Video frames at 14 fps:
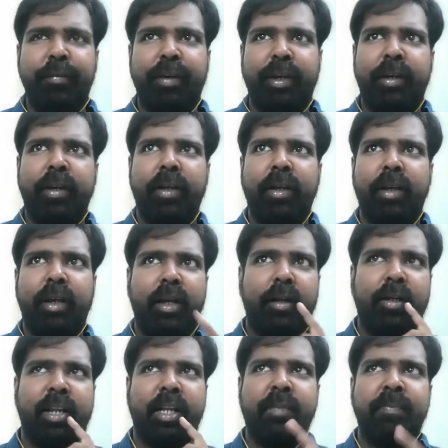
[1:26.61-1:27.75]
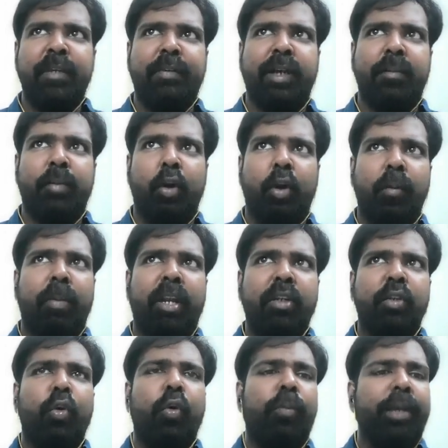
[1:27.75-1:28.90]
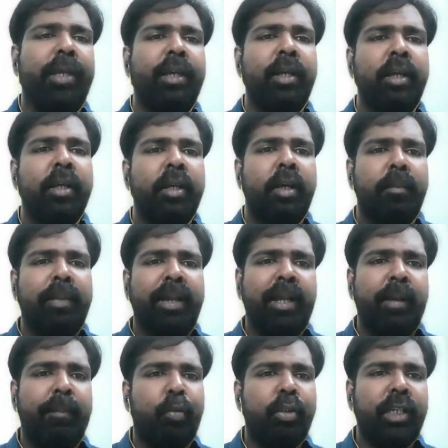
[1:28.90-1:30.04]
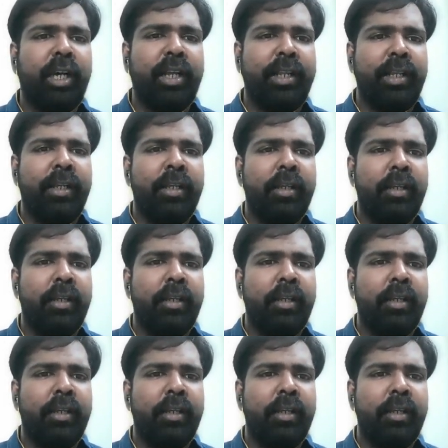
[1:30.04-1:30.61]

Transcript: If I uh, correct me if I'm wrong, Bharat Gopi, being a pujari,